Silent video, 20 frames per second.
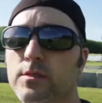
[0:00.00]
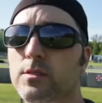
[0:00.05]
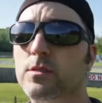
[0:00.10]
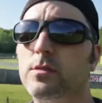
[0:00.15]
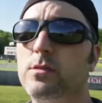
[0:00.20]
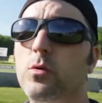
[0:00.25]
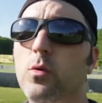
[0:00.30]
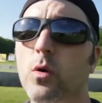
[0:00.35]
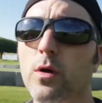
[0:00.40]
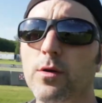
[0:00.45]

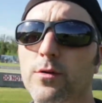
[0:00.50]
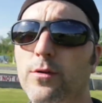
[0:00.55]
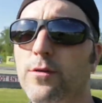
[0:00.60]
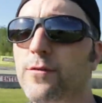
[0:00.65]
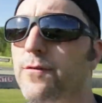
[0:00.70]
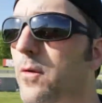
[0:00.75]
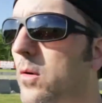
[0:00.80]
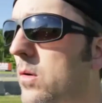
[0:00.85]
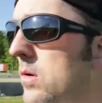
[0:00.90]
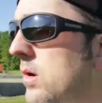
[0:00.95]

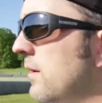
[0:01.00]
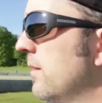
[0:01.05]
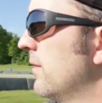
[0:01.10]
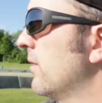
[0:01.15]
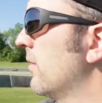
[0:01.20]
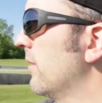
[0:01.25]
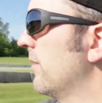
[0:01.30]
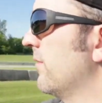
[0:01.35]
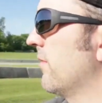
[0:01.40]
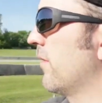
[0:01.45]
200-400 or
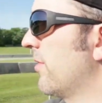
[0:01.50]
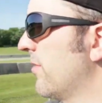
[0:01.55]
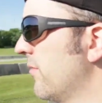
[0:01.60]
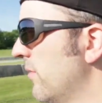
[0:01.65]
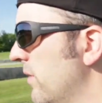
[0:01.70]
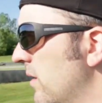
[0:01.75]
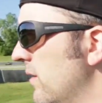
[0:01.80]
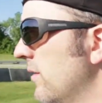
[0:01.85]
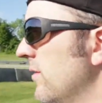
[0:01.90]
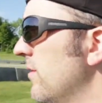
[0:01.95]
even a
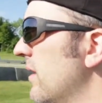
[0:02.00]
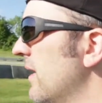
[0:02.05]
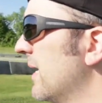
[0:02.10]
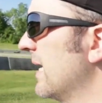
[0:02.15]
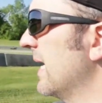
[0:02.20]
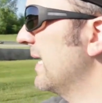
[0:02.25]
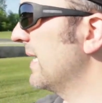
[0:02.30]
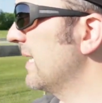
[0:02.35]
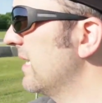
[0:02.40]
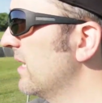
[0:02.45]
300, you can
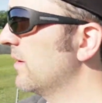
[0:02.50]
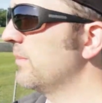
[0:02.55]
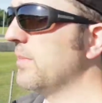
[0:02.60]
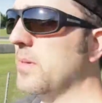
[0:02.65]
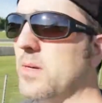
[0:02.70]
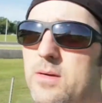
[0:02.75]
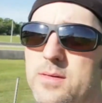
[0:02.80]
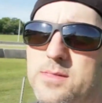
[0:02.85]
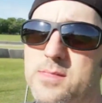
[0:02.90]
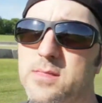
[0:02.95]
kind of get up
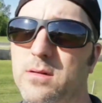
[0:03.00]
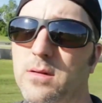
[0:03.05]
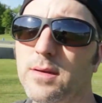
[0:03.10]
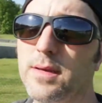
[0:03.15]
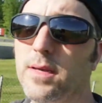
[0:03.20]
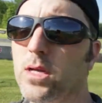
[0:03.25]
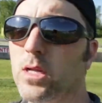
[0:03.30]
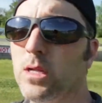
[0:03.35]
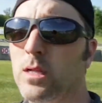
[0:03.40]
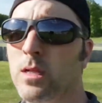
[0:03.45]
here on this little
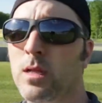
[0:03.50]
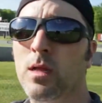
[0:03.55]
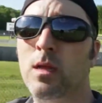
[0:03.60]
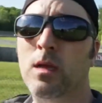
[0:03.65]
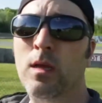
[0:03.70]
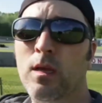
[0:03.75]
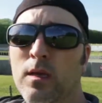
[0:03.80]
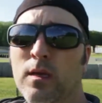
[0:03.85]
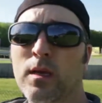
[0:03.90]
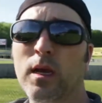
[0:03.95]
hill,
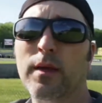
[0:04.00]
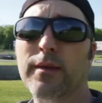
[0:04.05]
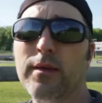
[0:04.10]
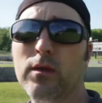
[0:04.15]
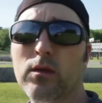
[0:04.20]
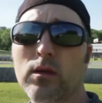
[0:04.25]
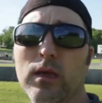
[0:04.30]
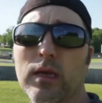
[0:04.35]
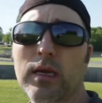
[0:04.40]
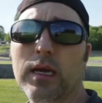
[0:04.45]
and then you
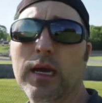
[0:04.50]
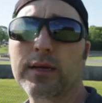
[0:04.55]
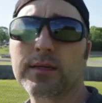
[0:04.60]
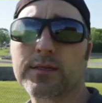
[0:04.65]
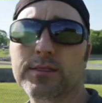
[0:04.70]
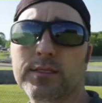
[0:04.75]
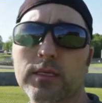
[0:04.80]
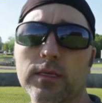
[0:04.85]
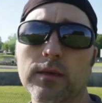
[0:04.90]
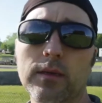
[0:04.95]
can kind of
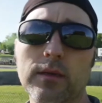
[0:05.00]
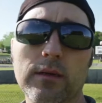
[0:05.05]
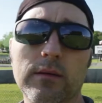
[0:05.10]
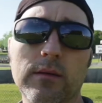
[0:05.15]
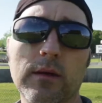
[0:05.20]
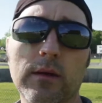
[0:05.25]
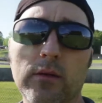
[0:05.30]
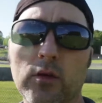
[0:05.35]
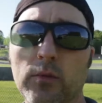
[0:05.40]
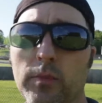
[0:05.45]
see
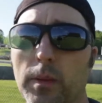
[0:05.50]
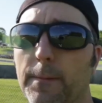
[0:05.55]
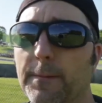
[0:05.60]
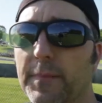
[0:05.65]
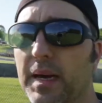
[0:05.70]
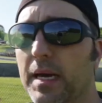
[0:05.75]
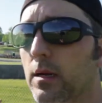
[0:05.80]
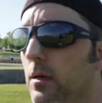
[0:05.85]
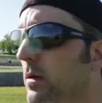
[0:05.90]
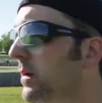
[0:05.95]
a little bit
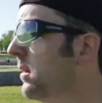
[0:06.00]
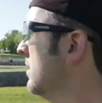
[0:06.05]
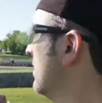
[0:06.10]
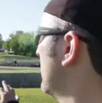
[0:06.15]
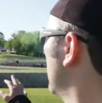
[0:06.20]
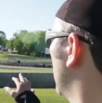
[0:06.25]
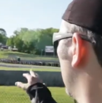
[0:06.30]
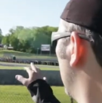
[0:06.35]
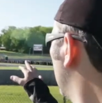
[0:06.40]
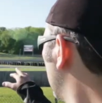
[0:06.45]
better
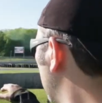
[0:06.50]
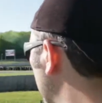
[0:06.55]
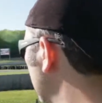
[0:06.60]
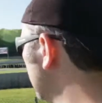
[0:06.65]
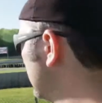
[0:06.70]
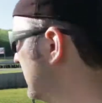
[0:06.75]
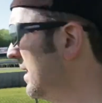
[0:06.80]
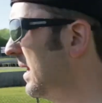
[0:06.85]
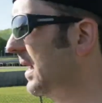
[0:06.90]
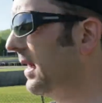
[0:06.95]

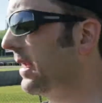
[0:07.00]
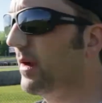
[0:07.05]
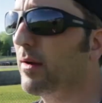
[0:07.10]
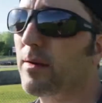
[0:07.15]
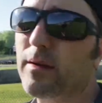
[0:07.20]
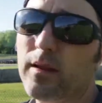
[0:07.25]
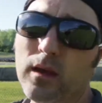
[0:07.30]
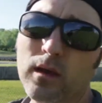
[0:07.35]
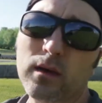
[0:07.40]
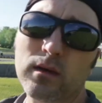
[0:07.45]
into that
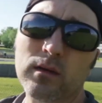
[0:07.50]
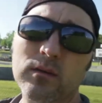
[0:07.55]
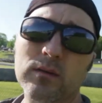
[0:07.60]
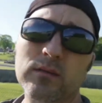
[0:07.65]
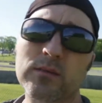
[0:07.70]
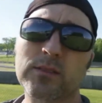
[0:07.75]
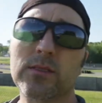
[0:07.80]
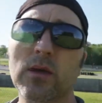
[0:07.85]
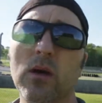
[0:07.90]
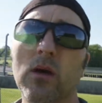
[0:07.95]
area.
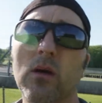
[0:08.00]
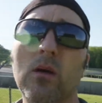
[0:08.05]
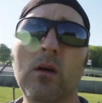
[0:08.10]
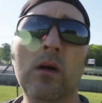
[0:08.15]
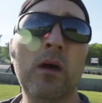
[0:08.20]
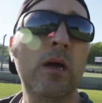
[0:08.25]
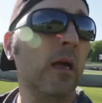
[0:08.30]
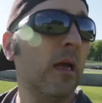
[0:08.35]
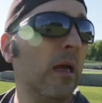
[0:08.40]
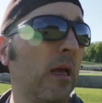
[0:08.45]
So
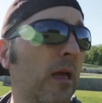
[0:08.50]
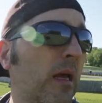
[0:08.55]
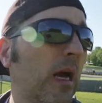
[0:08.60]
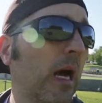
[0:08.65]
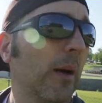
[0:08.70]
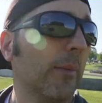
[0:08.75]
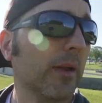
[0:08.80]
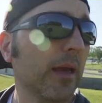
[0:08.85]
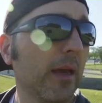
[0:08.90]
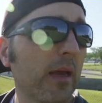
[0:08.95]
I'm
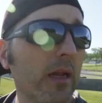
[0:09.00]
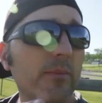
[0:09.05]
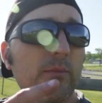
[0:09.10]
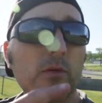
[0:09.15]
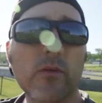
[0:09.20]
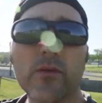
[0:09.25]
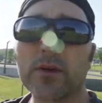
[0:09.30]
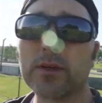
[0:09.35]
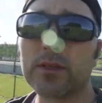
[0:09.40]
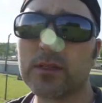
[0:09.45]
gonna head up
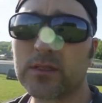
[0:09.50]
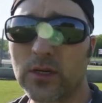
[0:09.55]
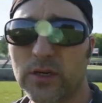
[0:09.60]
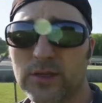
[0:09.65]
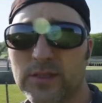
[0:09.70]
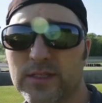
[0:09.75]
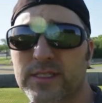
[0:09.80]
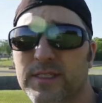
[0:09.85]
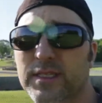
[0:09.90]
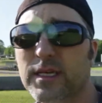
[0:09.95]
over to turn
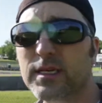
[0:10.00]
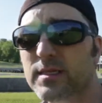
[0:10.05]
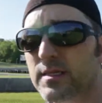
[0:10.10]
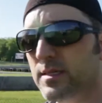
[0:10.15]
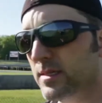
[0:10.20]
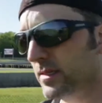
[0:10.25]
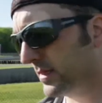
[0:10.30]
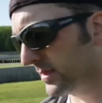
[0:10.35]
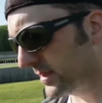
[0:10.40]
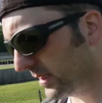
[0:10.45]
6
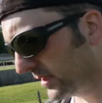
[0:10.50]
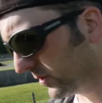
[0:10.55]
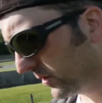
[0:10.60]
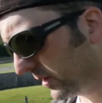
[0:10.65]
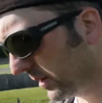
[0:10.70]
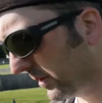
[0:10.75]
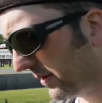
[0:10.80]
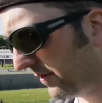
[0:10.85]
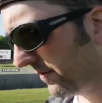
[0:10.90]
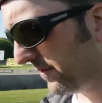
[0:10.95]
because that's one of
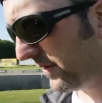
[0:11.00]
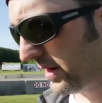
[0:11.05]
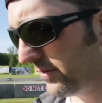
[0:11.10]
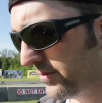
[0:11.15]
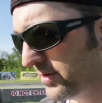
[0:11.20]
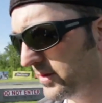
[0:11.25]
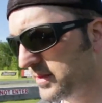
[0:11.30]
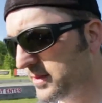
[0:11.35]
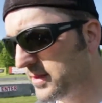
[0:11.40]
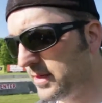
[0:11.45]
my
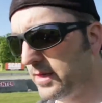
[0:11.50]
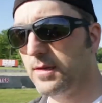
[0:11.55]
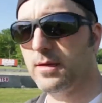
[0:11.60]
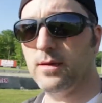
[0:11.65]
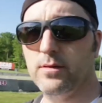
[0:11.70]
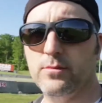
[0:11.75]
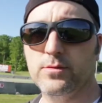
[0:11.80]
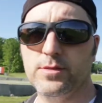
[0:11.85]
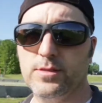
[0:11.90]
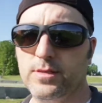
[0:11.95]
favorites, and
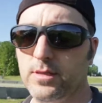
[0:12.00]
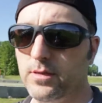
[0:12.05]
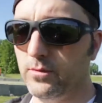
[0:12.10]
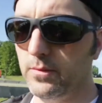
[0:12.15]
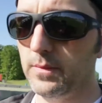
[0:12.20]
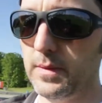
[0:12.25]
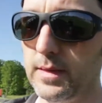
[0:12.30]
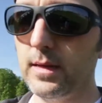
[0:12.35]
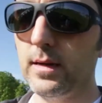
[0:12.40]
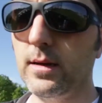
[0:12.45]
we'll see when
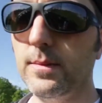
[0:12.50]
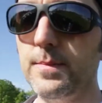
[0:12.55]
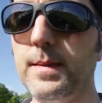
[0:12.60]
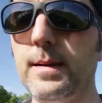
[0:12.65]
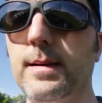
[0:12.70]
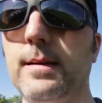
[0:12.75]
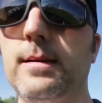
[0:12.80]
we get up there.